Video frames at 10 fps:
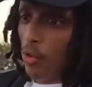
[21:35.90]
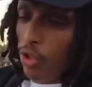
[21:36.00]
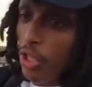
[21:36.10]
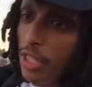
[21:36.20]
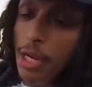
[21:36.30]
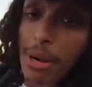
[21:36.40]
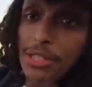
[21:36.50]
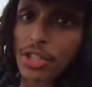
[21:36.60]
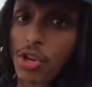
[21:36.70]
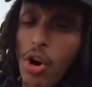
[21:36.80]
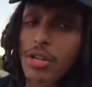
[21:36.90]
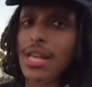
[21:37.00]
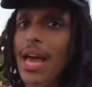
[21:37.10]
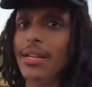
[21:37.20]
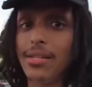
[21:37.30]
good thing about this car is
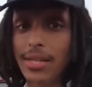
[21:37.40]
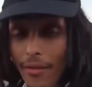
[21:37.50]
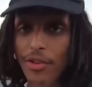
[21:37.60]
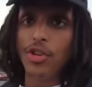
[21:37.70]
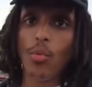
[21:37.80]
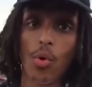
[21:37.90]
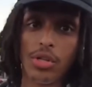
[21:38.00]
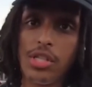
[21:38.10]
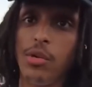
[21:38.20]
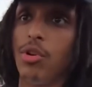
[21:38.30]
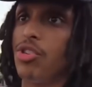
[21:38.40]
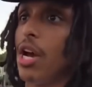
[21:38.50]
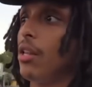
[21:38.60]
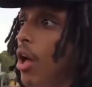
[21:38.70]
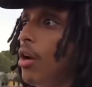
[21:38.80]
it had a 7-year warranty, which
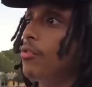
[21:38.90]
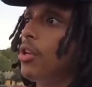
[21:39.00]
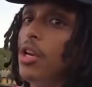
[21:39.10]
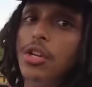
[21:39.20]
I loved.